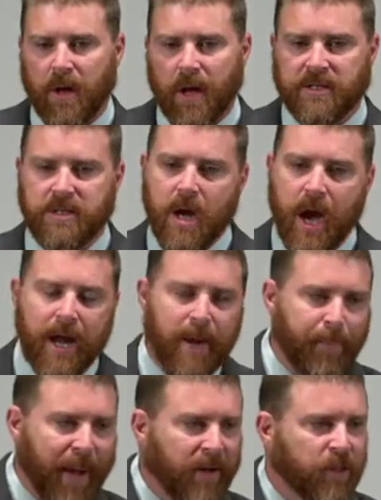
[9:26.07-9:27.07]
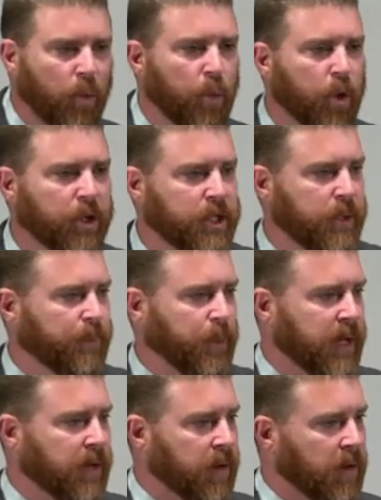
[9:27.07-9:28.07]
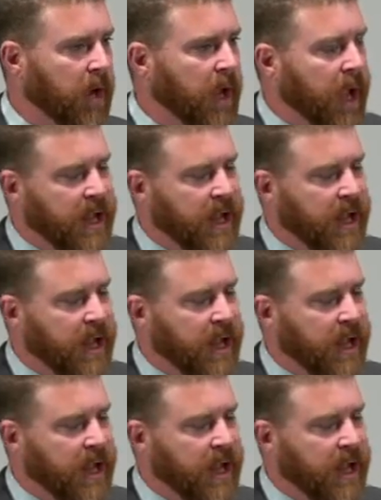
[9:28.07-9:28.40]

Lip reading: It's not about the worship leader.